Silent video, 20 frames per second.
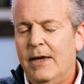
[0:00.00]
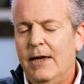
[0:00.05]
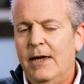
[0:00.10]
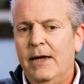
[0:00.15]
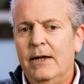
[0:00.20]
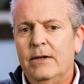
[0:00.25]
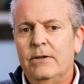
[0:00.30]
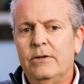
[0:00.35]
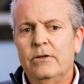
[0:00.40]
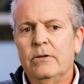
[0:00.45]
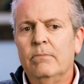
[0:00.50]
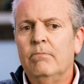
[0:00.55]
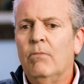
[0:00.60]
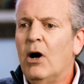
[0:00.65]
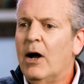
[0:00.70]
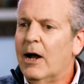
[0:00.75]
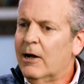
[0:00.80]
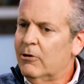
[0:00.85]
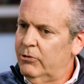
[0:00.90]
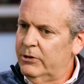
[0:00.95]
it
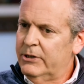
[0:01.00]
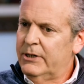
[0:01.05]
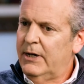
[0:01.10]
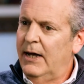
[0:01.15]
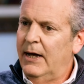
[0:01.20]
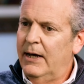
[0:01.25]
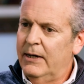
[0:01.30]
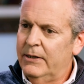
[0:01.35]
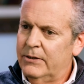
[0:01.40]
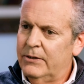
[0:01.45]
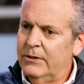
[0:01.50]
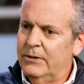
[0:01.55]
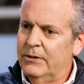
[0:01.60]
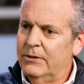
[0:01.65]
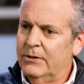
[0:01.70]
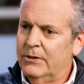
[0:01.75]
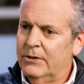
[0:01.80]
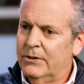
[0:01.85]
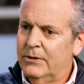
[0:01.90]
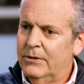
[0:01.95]

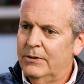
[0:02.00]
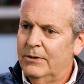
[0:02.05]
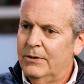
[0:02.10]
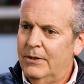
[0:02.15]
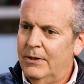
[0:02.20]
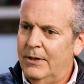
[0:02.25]
democratizes